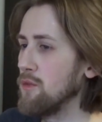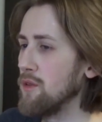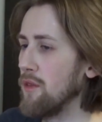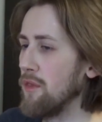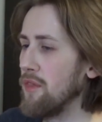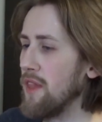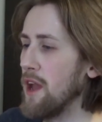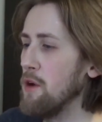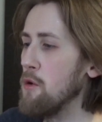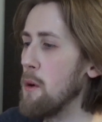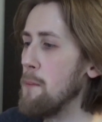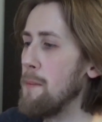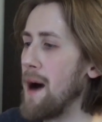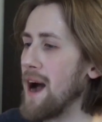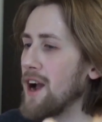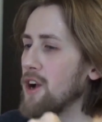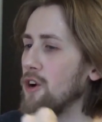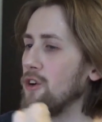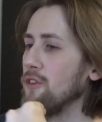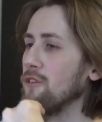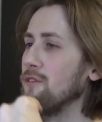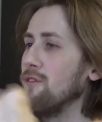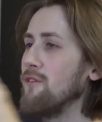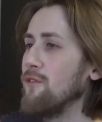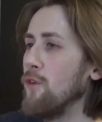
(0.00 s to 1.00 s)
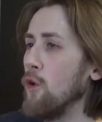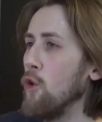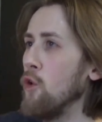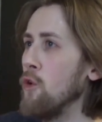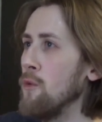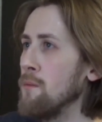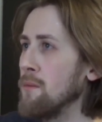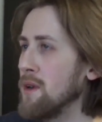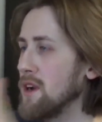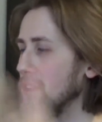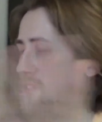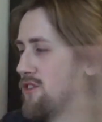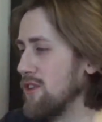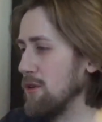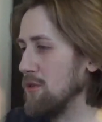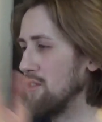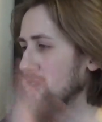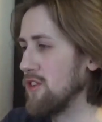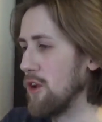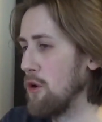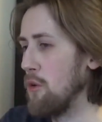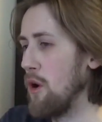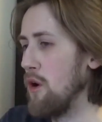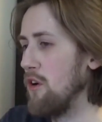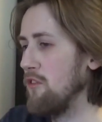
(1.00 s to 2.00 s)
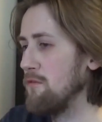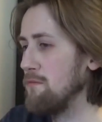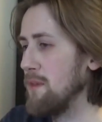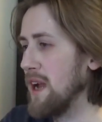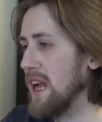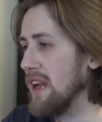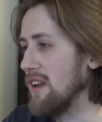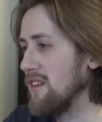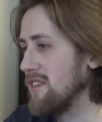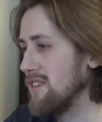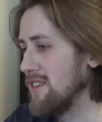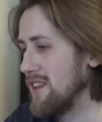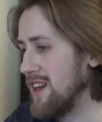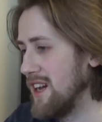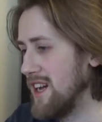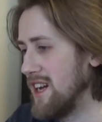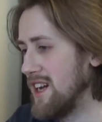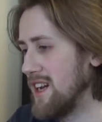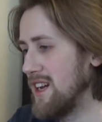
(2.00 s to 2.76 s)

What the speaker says: they were back on form because they were so off base